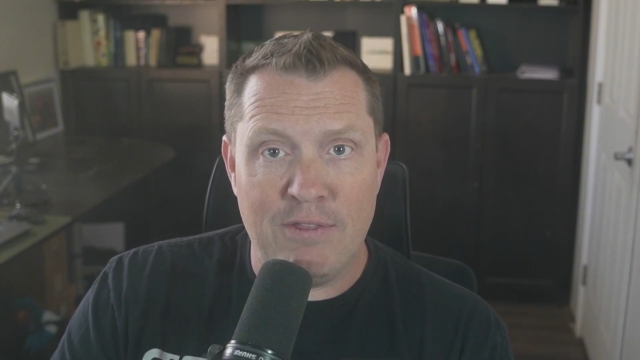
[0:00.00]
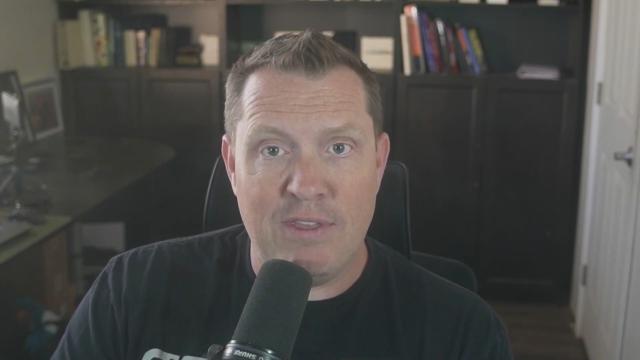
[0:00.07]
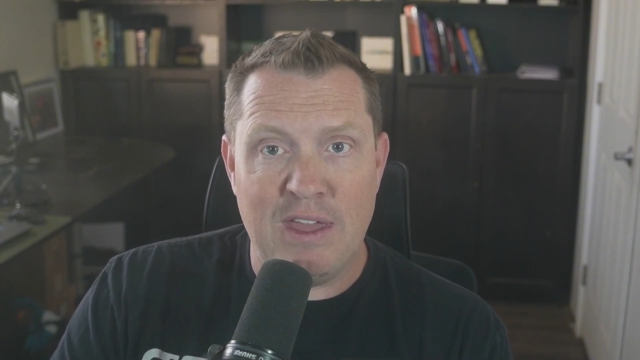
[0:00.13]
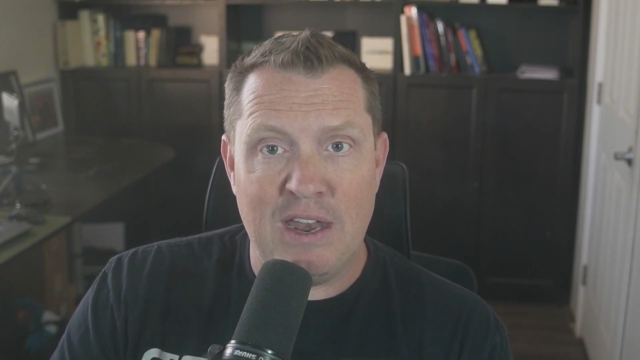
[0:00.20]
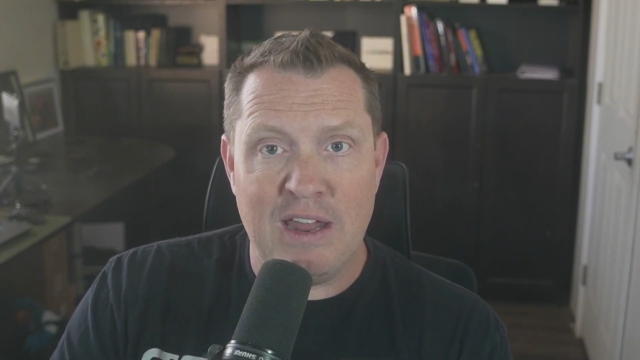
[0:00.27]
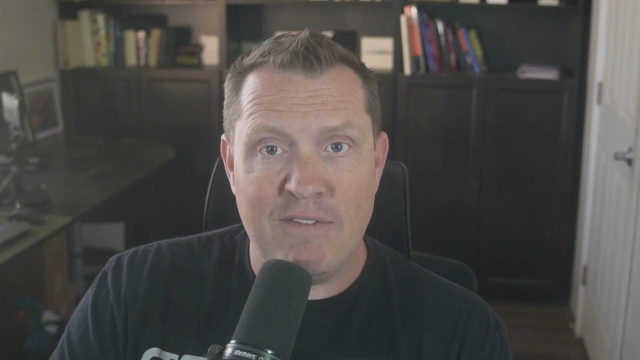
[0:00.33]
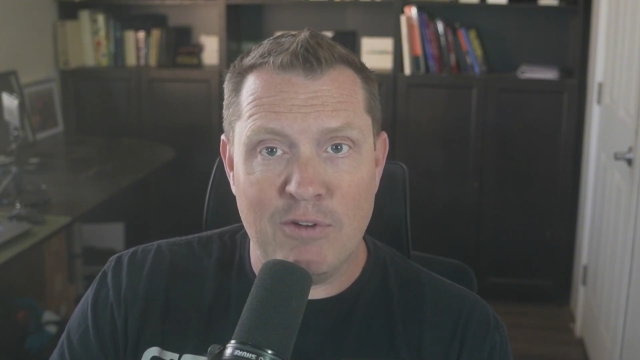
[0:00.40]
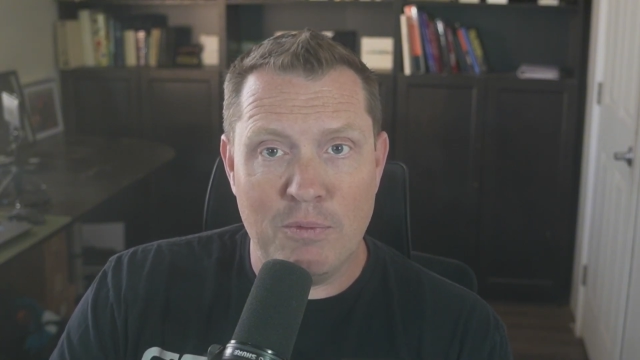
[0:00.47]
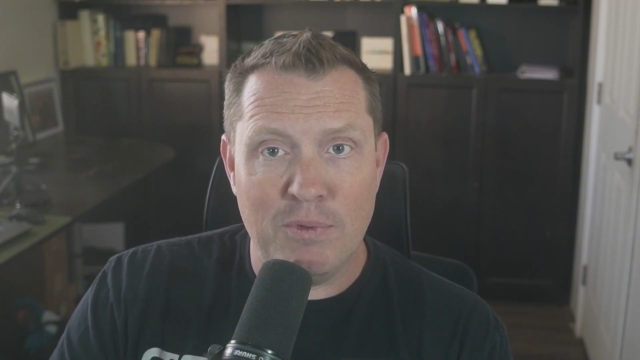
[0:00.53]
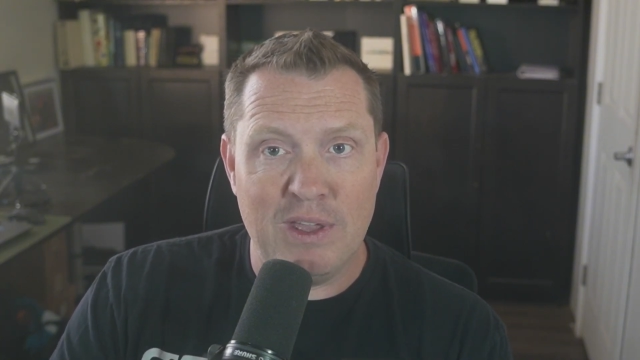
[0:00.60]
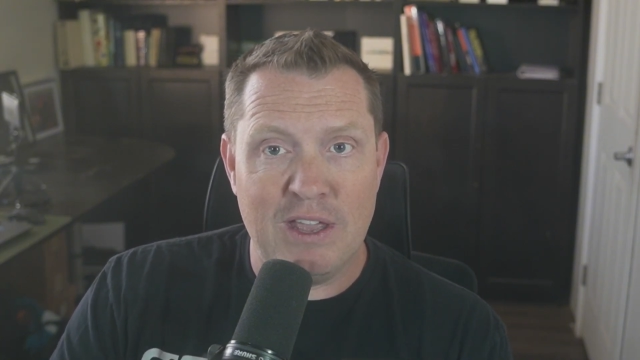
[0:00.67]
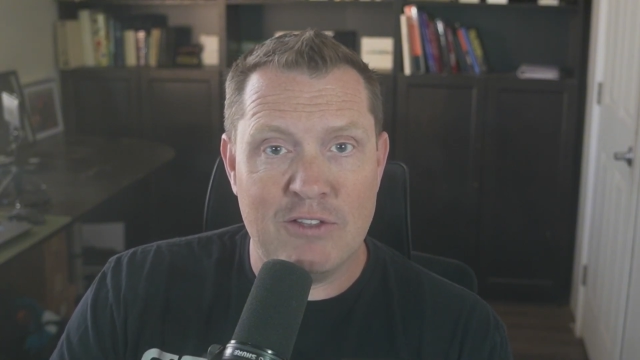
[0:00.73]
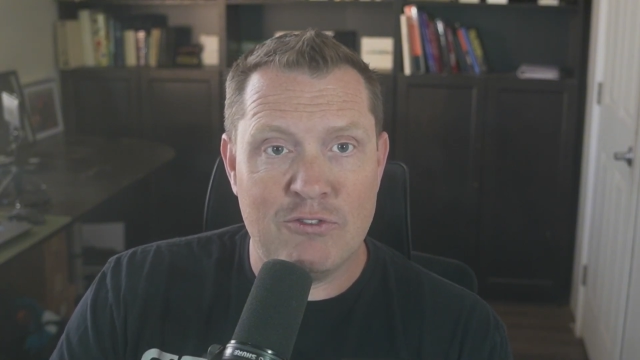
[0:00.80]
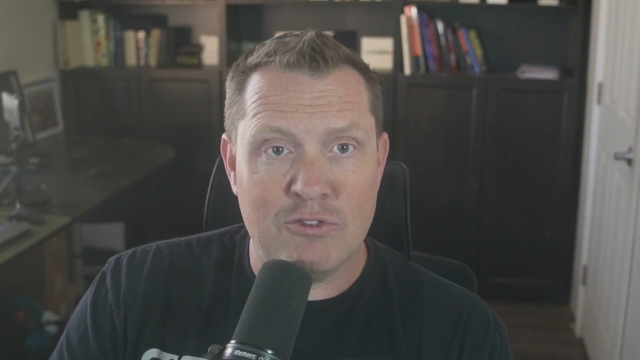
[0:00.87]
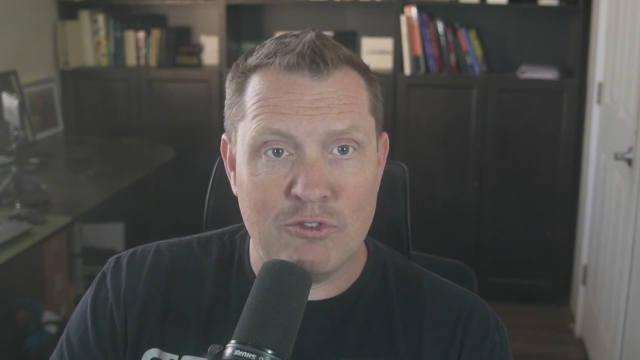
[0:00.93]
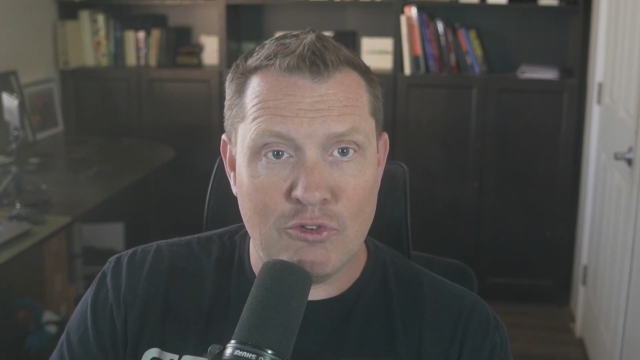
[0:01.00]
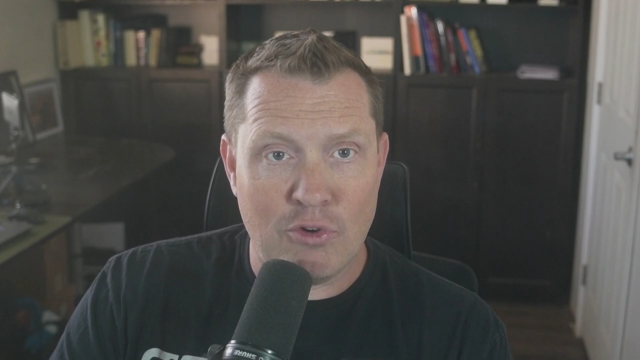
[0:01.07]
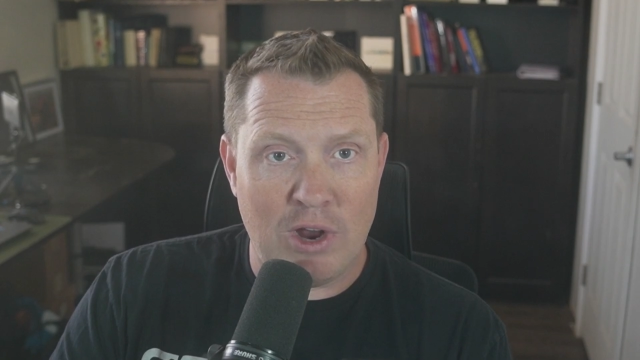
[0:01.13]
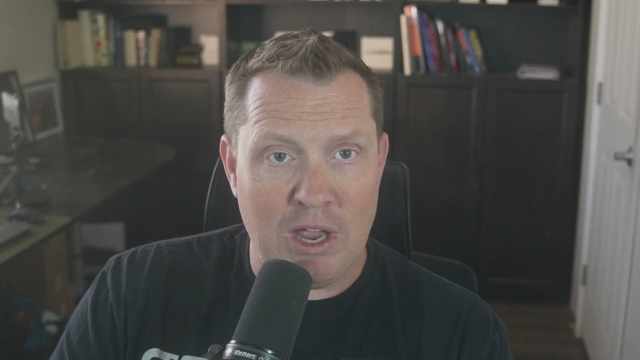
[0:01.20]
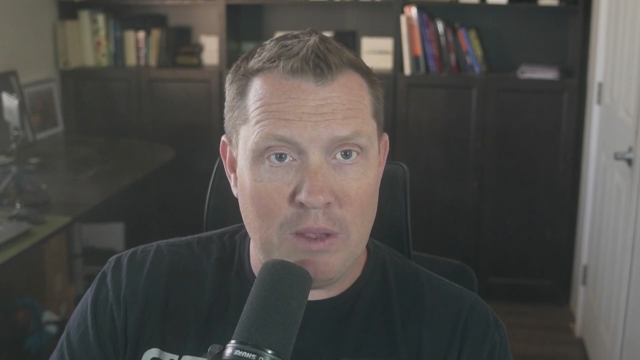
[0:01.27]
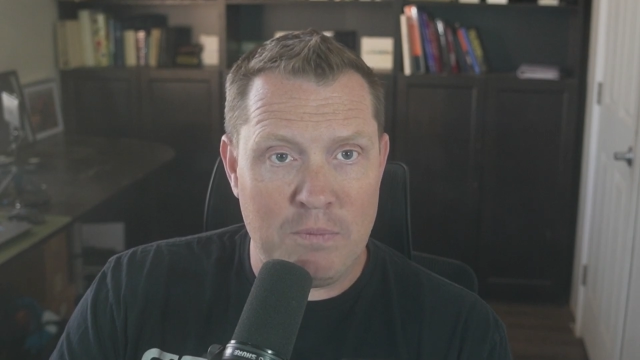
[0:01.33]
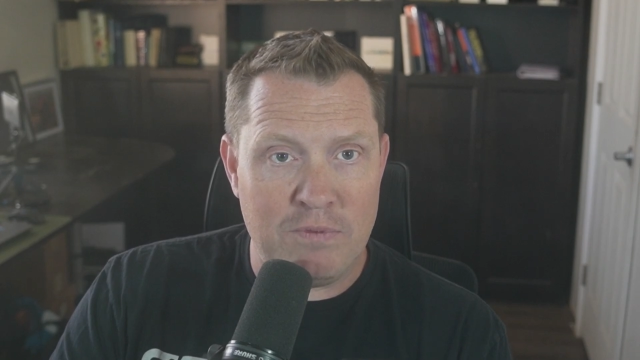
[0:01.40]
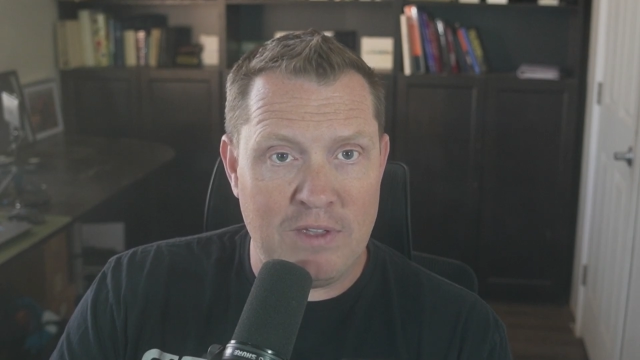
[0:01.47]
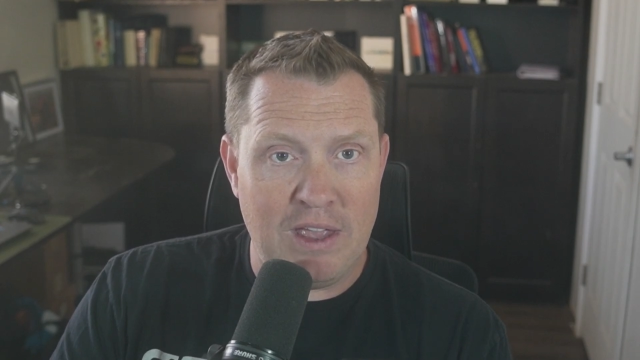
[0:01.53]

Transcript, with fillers: they inevitably get scraped